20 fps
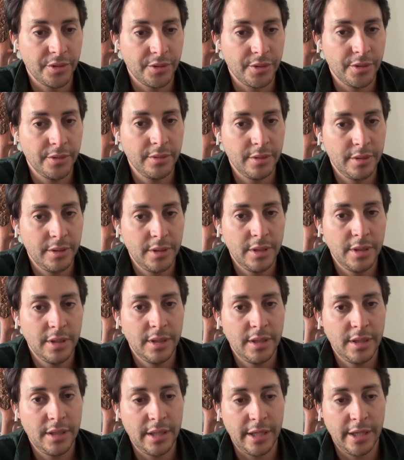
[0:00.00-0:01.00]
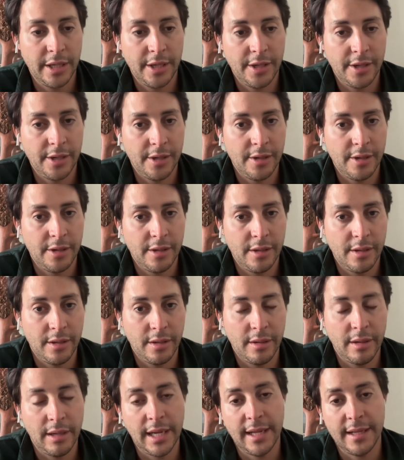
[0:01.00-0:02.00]
No,
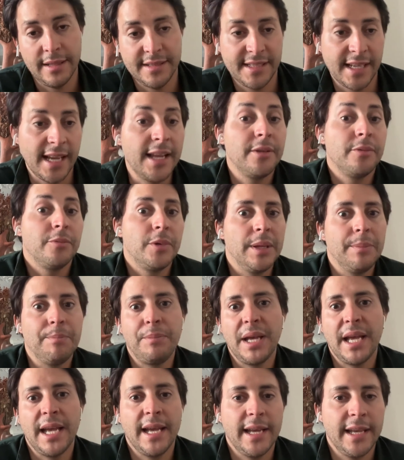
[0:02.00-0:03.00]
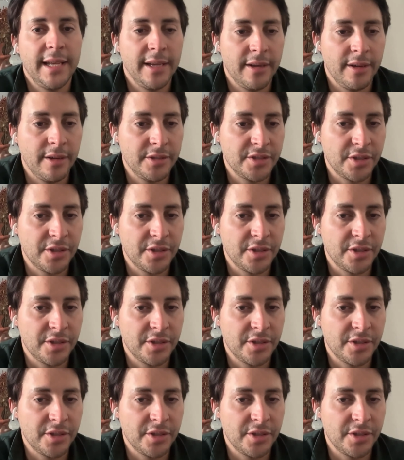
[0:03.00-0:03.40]
and then we pay